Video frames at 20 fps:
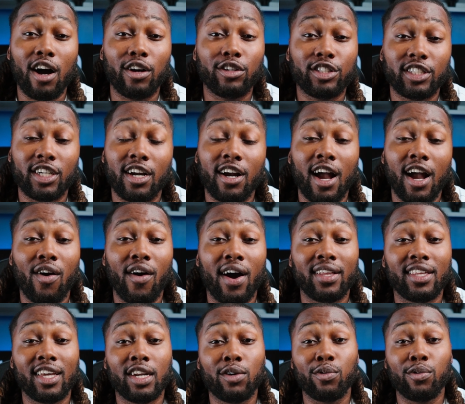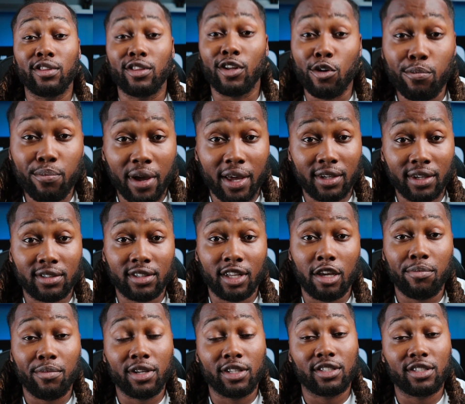I'll share how I did it with no bank
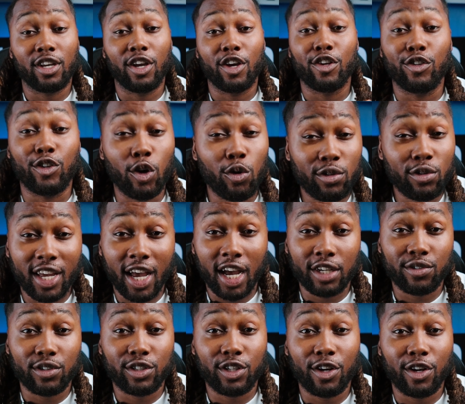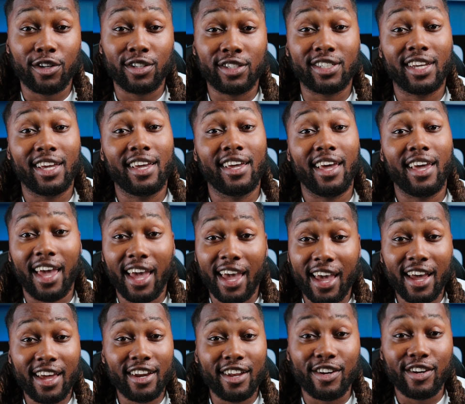statements, no tax returns,
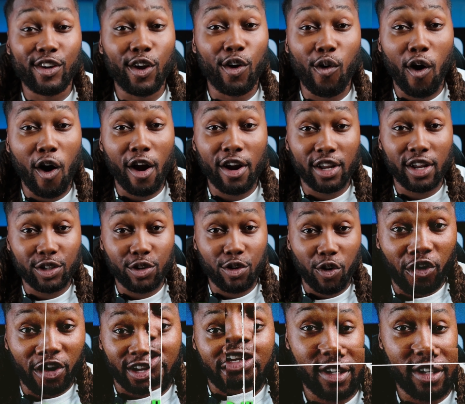and no hard inquiry.